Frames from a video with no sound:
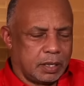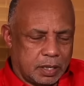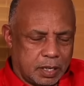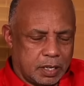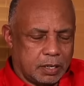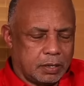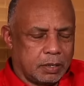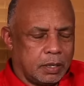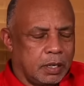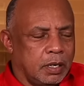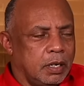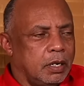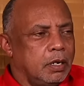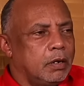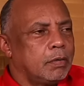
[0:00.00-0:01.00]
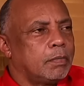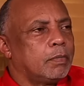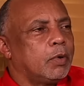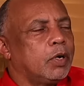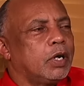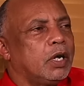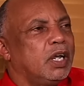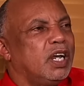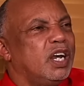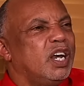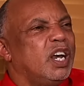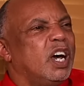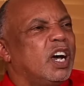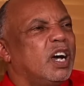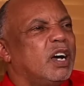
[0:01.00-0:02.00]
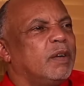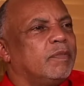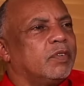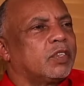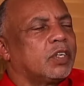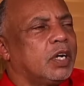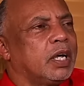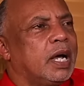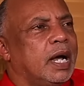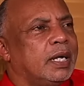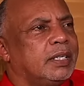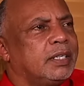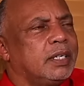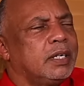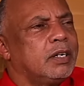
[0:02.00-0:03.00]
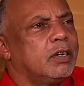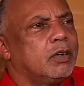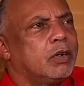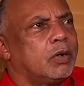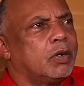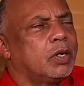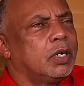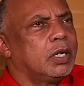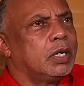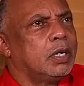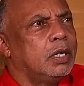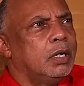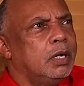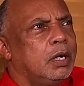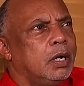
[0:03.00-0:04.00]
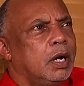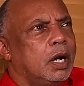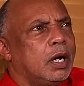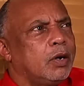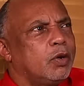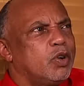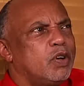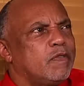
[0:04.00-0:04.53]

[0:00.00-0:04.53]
You know, but then, so the guys didn't go. I don't